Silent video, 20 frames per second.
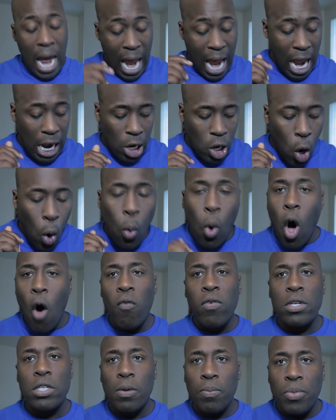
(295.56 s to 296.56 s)
and go
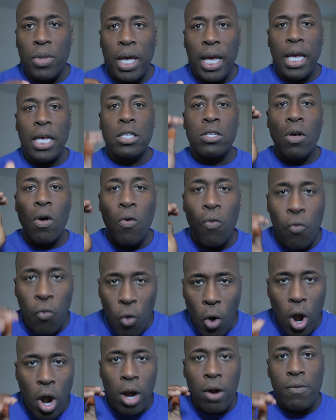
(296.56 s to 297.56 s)
over some things
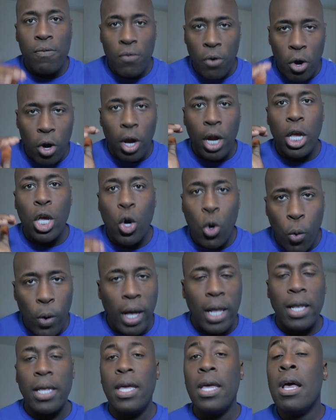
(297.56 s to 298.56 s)
very, very
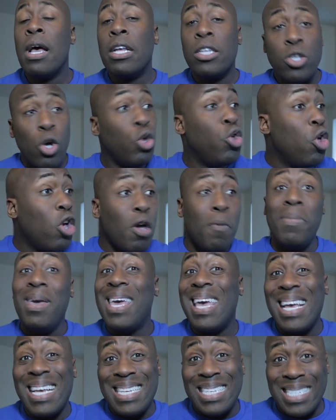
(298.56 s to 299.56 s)
quickly so you can
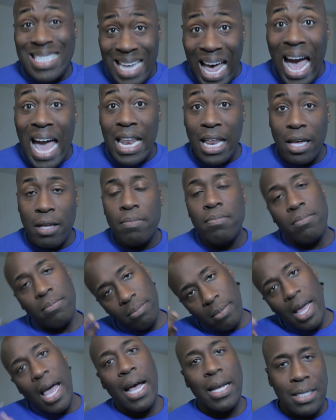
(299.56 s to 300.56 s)
be excited
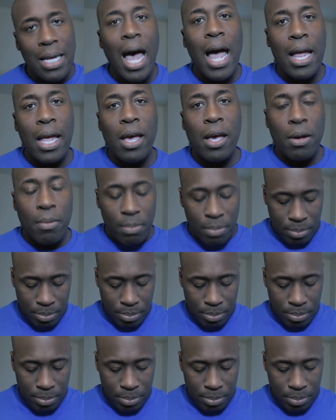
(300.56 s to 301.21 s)
as I am.